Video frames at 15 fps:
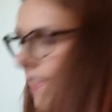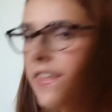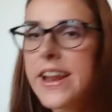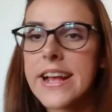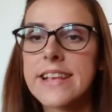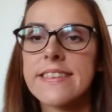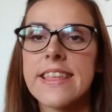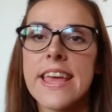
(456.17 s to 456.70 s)
The
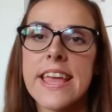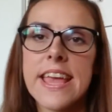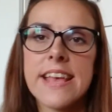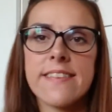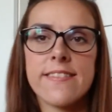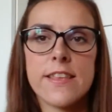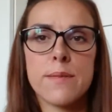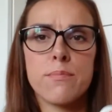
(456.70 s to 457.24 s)
next thing
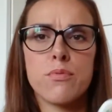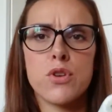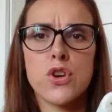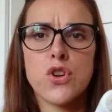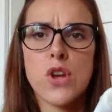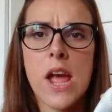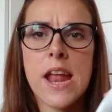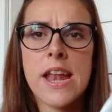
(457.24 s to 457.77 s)
is this
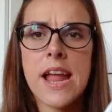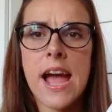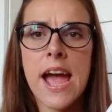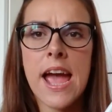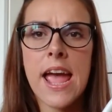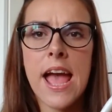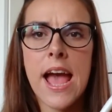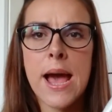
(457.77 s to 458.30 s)
brush, and
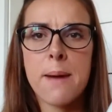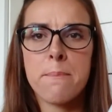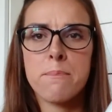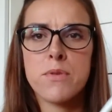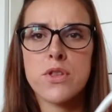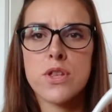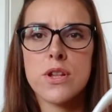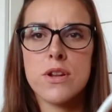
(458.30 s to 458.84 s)
I
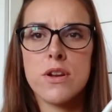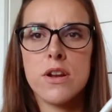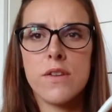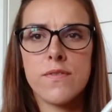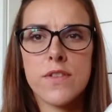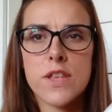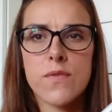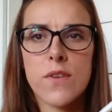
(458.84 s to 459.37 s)
absolutely
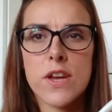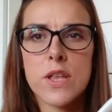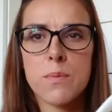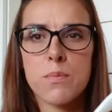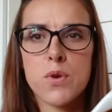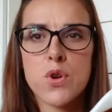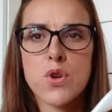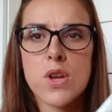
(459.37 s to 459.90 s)
love this face
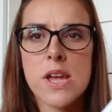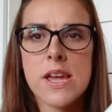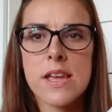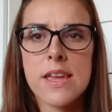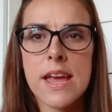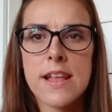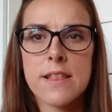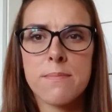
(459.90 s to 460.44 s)
brush.
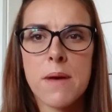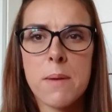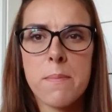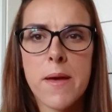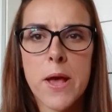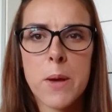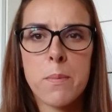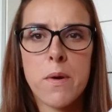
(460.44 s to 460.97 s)
It gets my
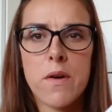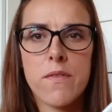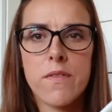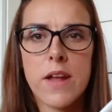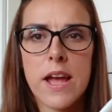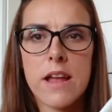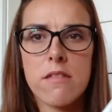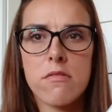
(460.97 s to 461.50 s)
makeup off
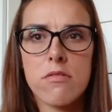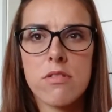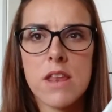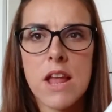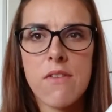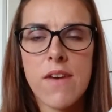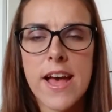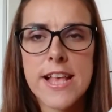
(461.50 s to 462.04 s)
like
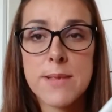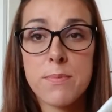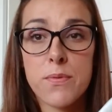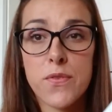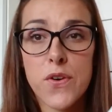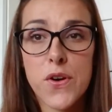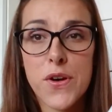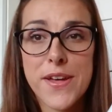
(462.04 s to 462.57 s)
nothing ever has
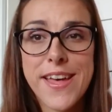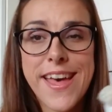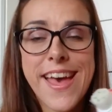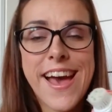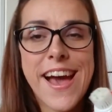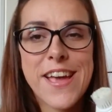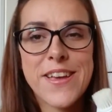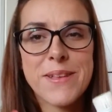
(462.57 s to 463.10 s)
before.
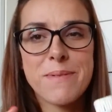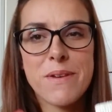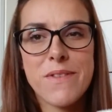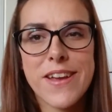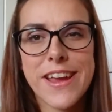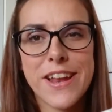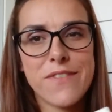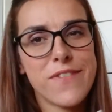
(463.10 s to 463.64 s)
I use my
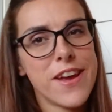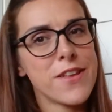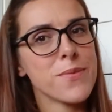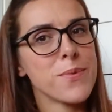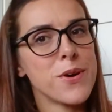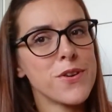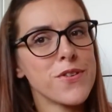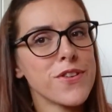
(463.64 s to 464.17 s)
regular
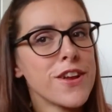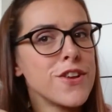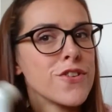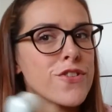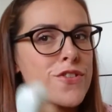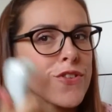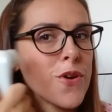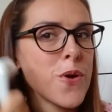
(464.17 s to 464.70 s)
face wash and
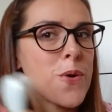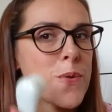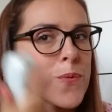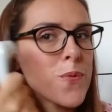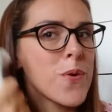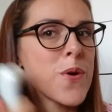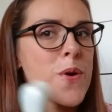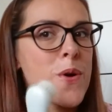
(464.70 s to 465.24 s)
just sort of